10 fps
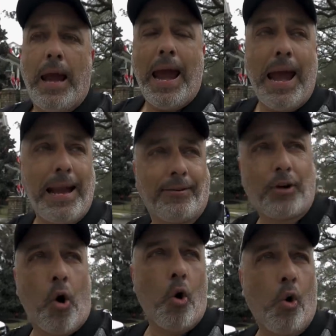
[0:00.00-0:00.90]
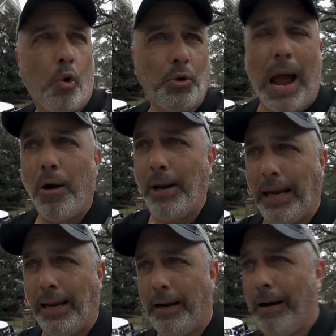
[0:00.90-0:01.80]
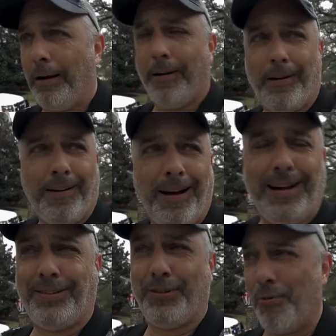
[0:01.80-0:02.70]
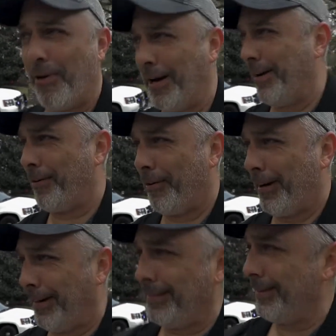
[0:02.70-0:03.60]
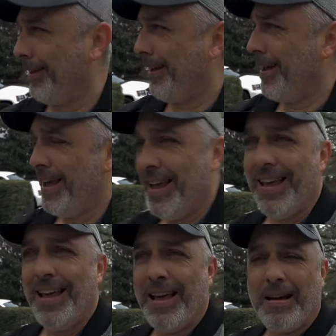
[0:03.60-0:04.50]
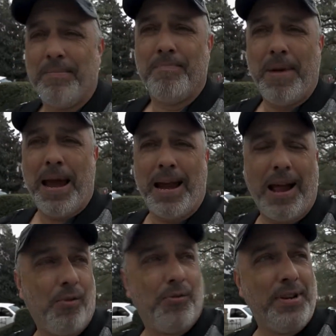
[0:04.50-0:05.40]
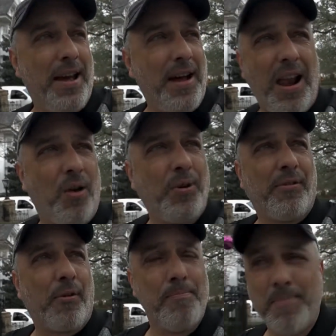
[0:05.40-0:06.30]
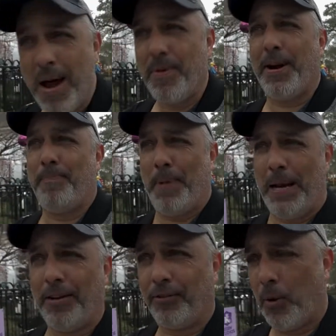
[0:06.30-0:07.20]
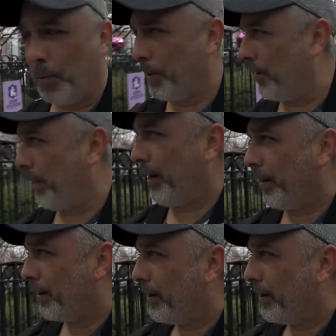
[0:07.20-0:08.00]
It is cold out here. It's 20 degrees. Man, I don't know. I don't even remember it being this cold out here.